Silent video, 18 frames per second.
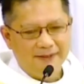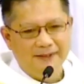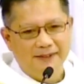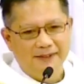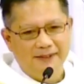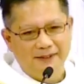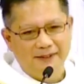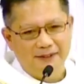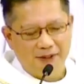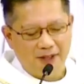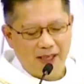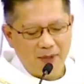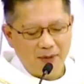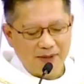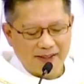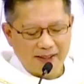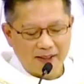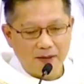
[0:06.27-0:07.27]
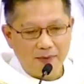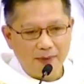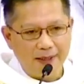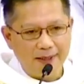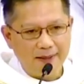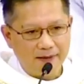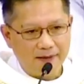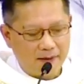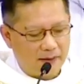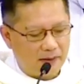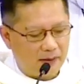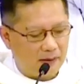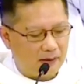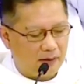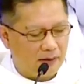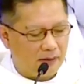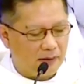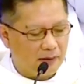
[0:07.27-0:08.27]
Today we celebrate
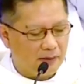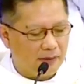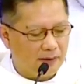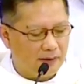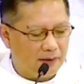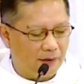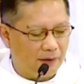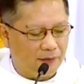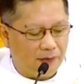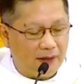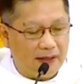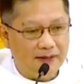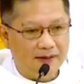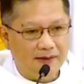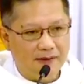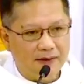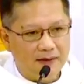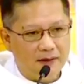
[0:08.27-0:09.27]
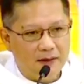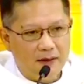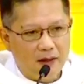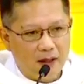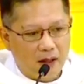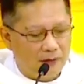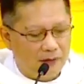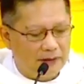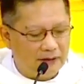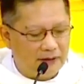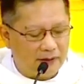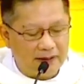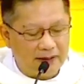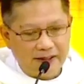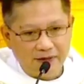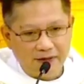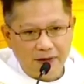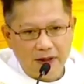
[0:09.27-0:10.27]
the feast of the
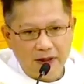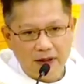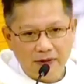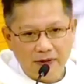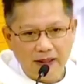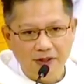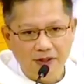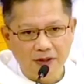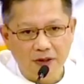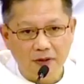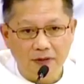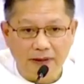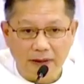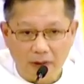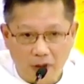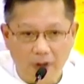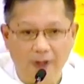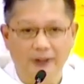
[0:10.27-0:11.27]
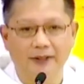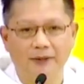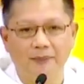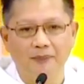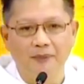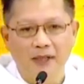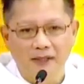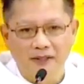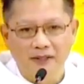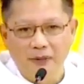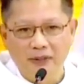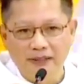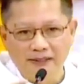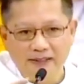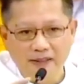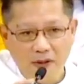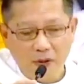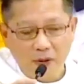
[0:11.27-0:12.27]
Transfiguration of the Lord. So it's
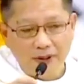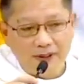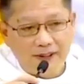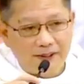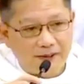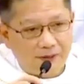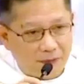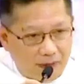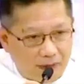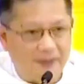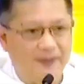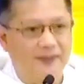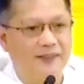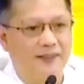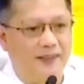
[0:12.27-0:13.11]
the Lord's feast.